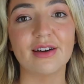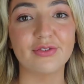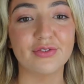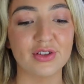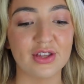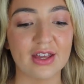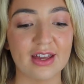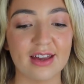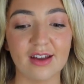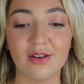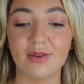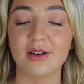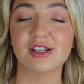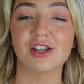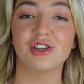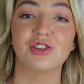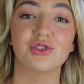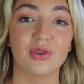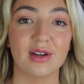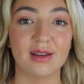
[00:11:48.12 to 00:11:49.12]
love for you
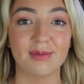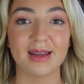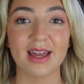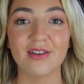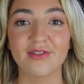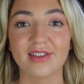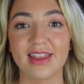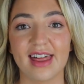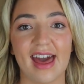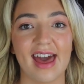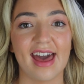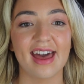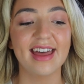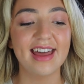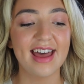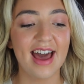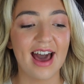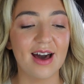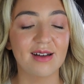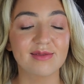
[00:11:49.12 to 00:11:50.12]
to join me over there
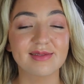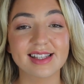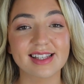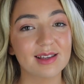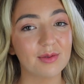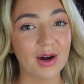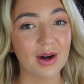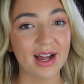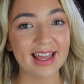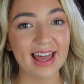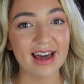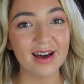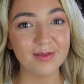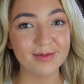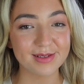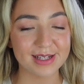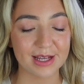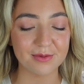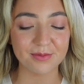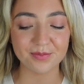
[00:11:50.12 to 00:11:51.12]
and see what I get up
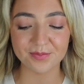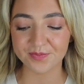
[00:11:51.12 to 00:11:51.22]
to.